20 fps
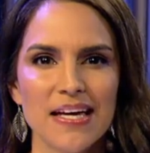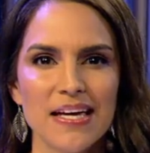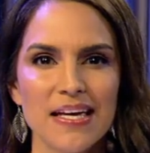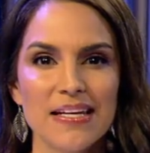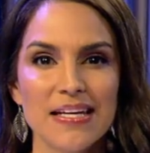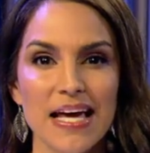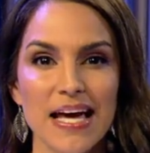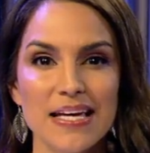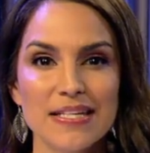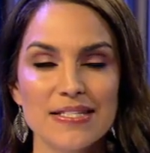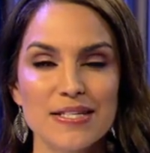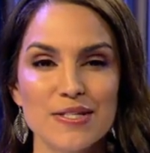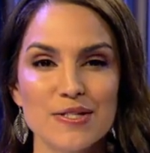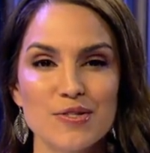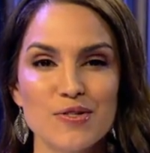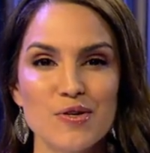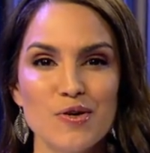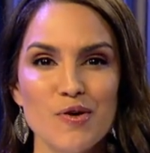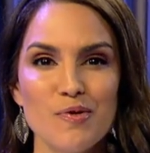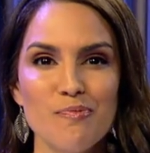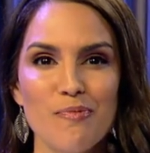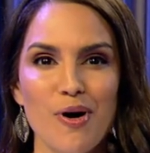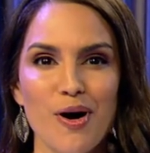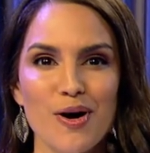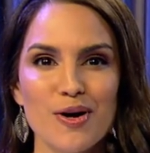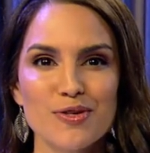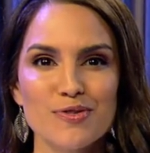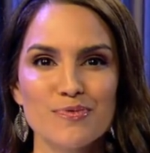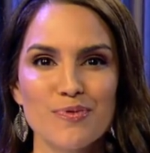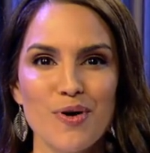NASA's new
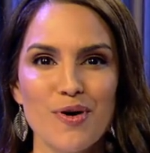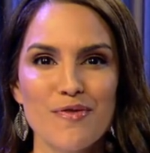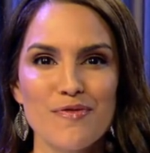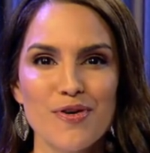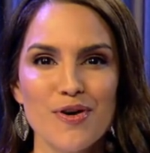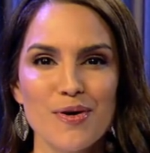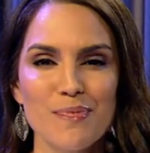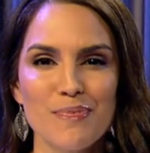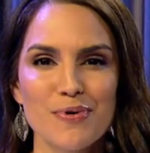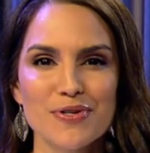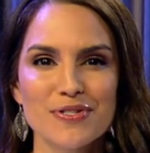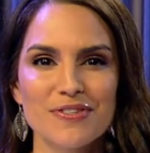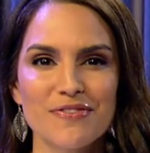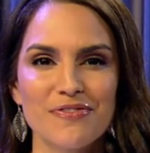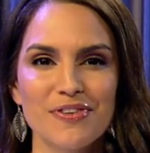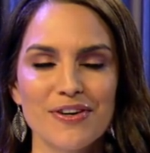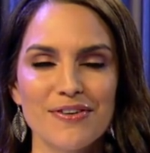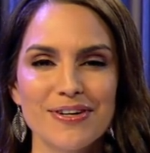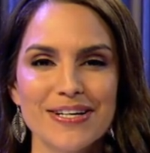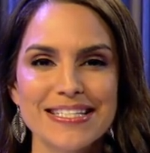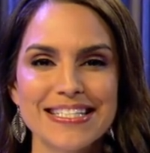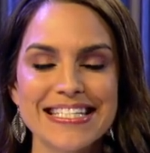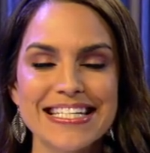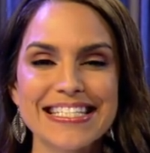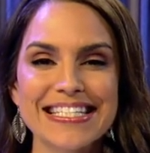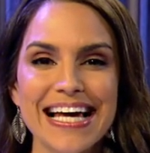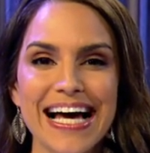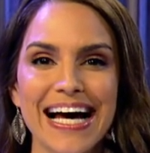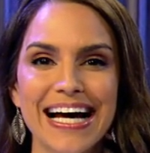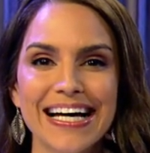Mars rover, Perseverance, is
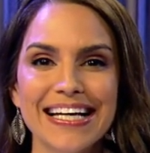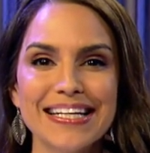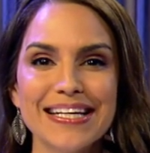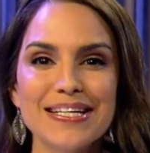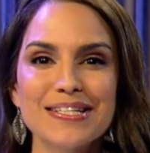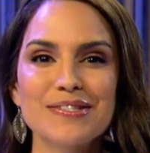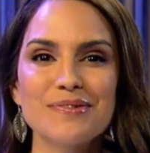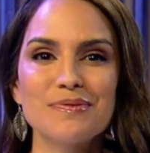on its